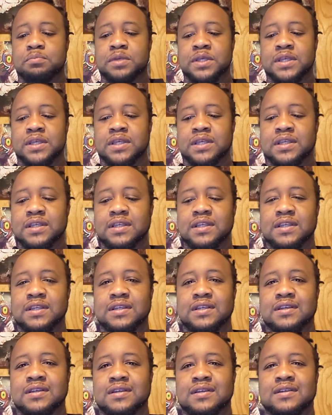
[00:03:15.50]

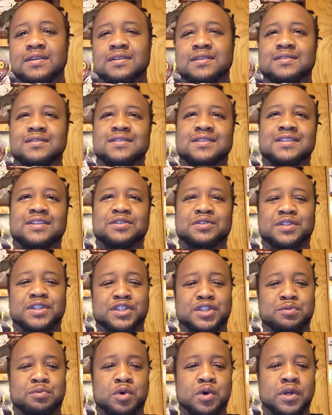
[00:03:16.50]
be a little
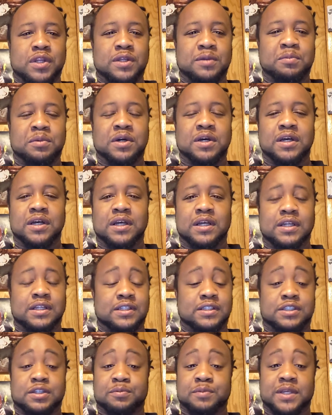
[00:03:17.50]
disappointed,
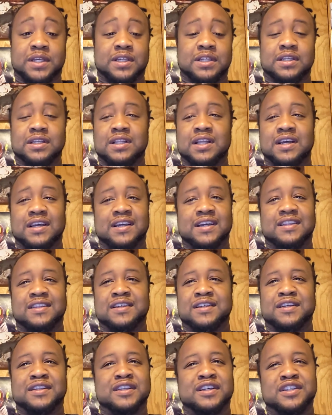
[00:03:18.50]
but to me, like, I
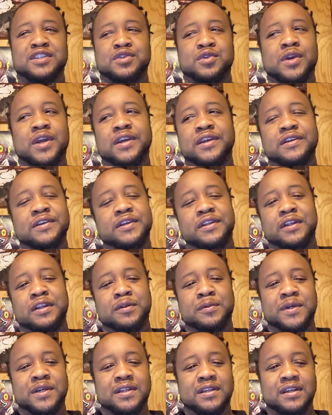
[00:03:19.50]
think it looks great, you know what
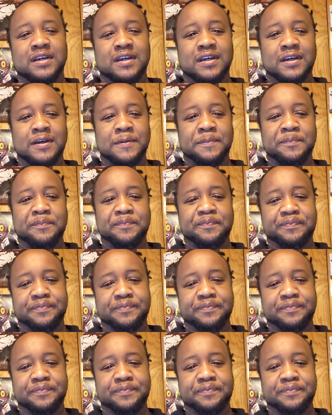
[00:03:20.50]
I mean?